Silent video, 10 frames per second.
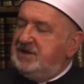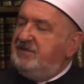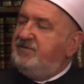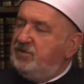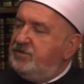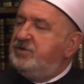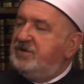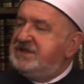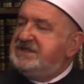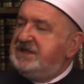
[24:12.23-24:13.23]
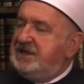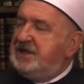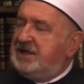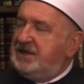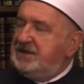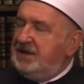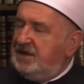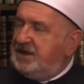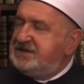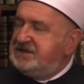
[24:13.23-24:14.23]
if you don't see God,
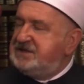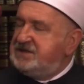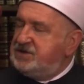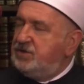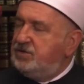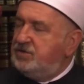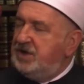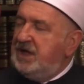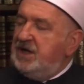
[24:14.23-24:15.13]
God sees you.